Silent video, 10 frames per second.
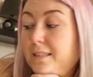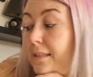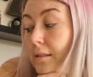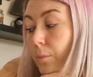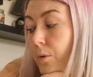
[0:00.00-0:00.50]
It
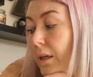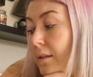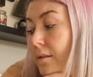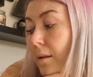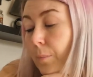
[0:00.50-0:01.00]
is double
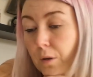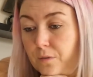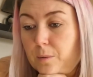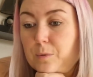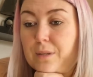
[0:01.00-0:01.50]
knit, they're
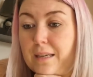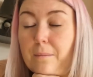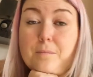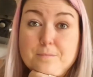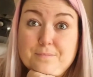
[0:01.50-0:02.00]
both double knit,
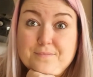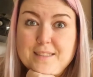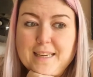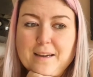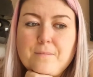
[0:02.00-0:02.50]

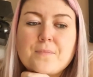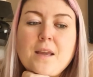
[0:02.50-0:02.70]
yeah.